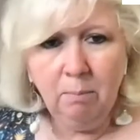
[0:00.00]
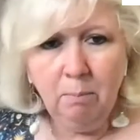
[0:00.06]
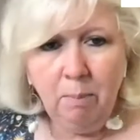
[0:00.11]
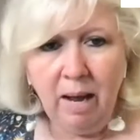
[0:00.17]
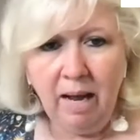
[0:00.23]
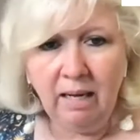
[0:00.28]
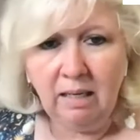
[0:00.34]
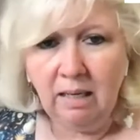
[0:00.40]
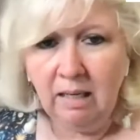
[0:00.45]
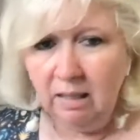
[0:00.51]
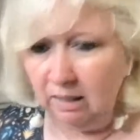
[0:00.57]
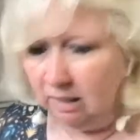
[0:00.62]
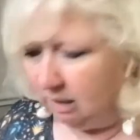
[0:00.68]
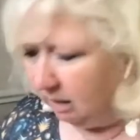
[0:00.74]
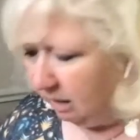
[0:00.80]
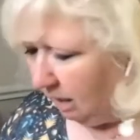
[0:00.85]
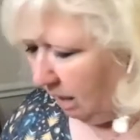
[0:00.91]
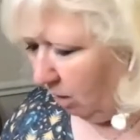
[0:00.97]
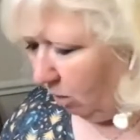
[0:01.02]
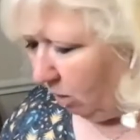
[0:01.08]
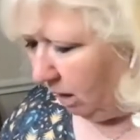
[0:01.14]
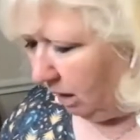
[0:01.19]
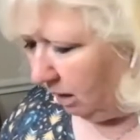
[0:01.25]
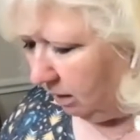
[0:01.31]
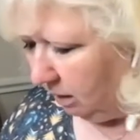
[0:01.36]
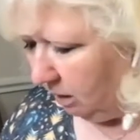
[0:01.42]
back in these
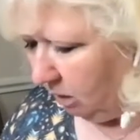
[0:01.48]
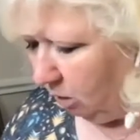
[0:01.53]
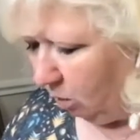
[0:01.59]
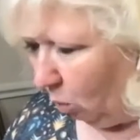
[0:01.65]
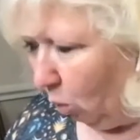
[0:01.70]
areas